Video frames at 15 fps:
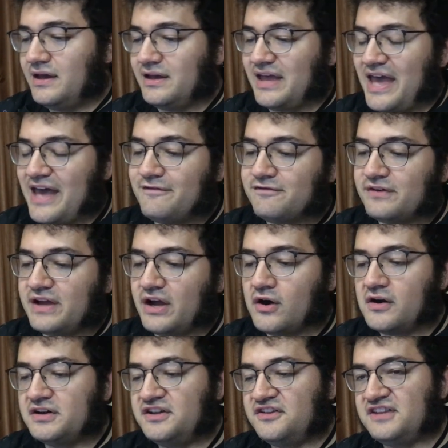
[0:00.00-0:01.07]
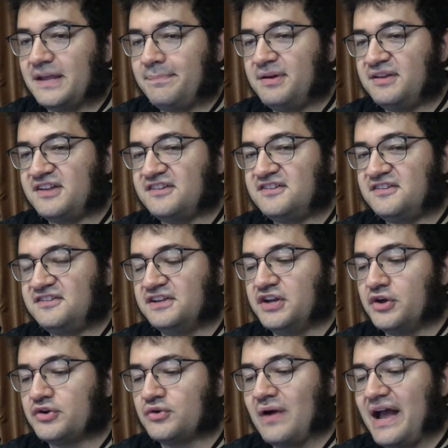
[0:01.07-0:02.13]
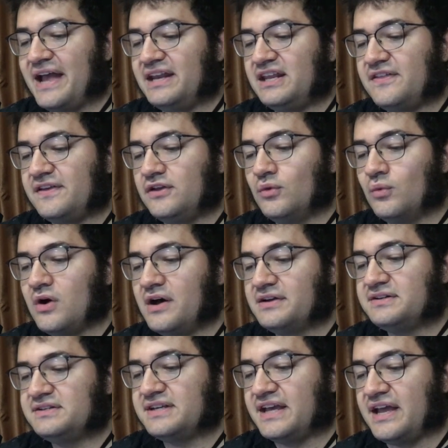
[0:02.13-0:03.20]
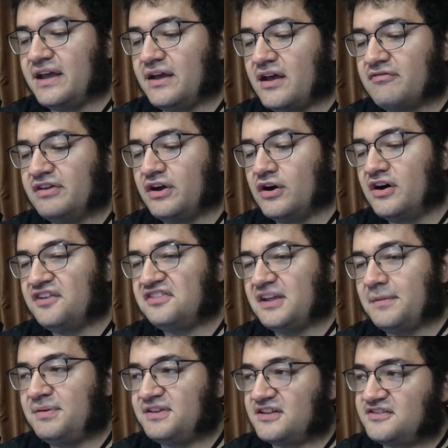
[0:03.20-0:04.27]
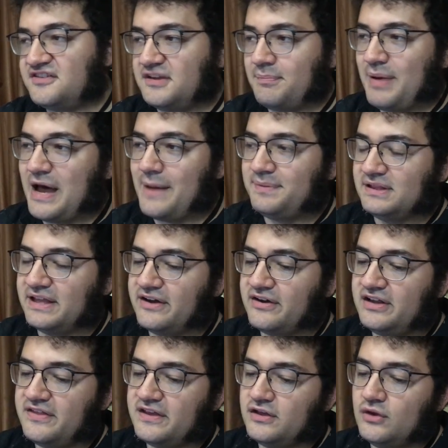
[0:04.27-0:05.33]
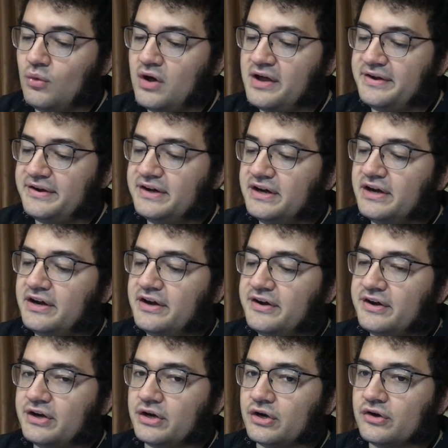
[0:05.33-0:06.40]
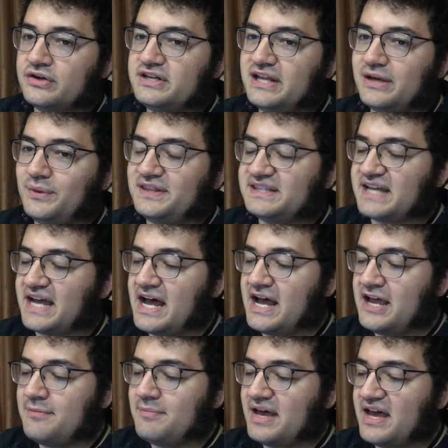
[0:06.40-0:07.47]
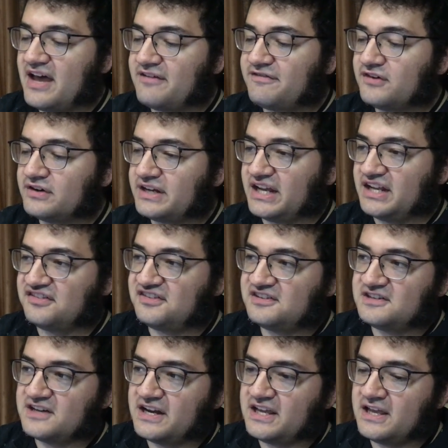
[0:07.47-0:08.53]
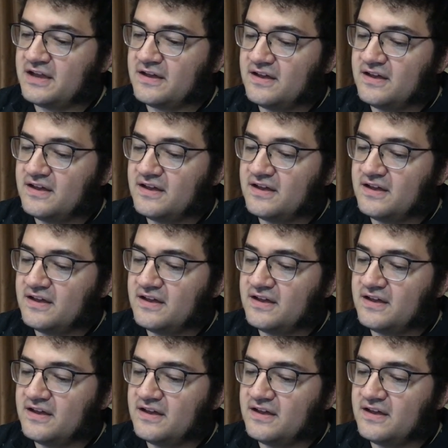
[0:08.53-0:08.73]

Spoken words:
Every artist that possesses the notoriety that you want, every artist that possesses the popularity that you want, earned it with time, effort, and study,